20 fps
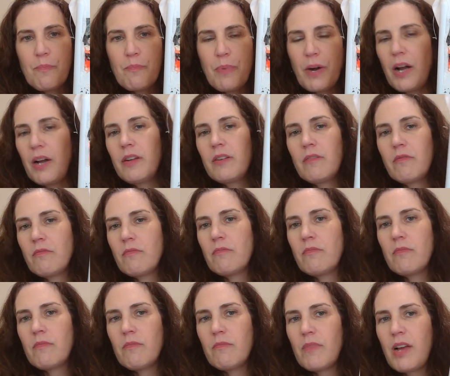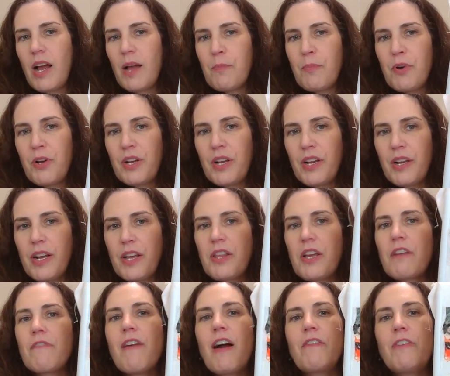but I put in, I
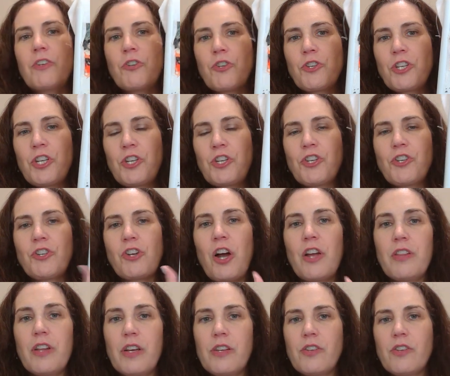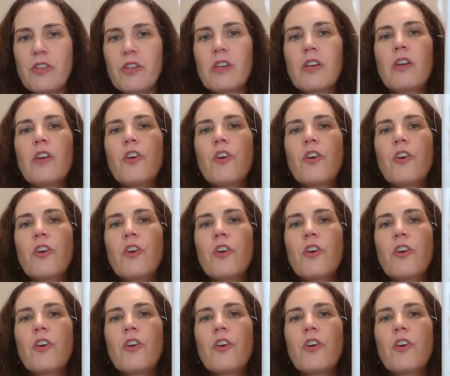think, 500 stitches on this